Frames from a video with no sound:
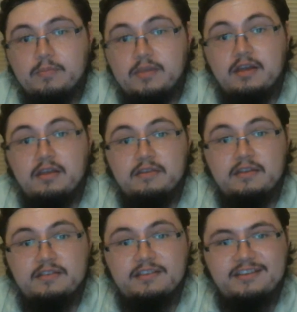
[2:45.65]
because
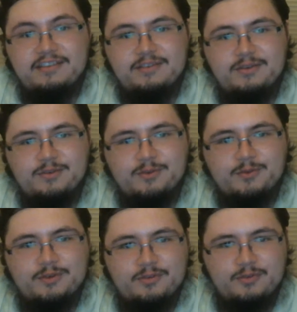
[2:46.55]
it's easier to
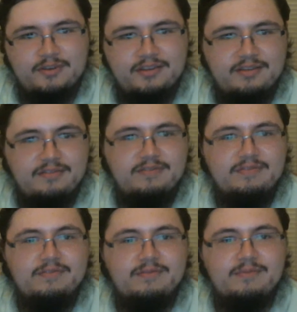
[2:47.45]
retrieve
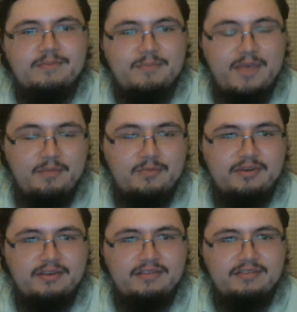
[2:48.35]

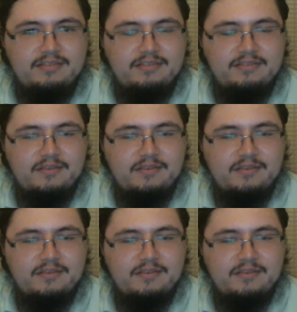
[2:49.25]
memories